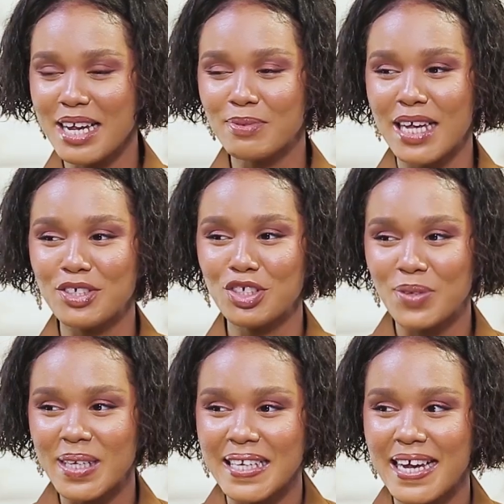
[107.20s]
names are
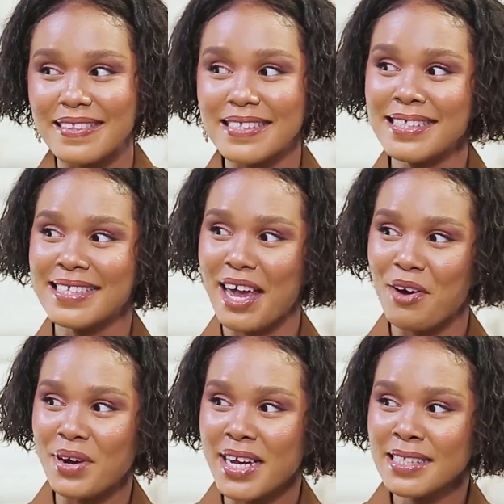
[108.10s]
usually like the
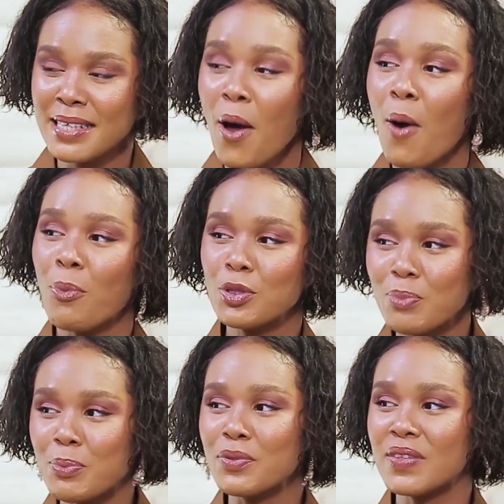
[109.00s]
scariest.
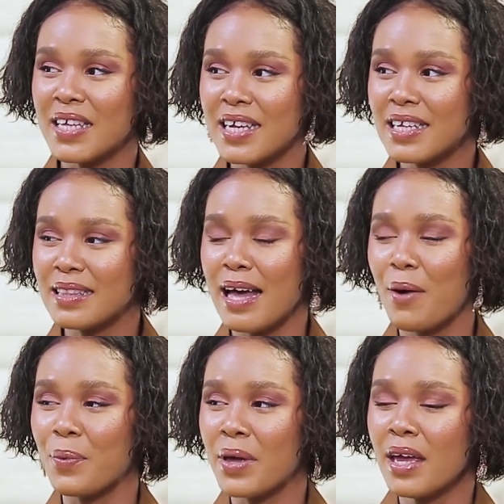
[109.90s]
Most people think
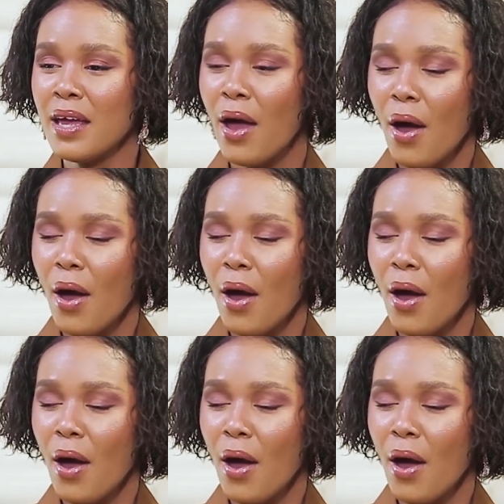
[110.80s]
that way.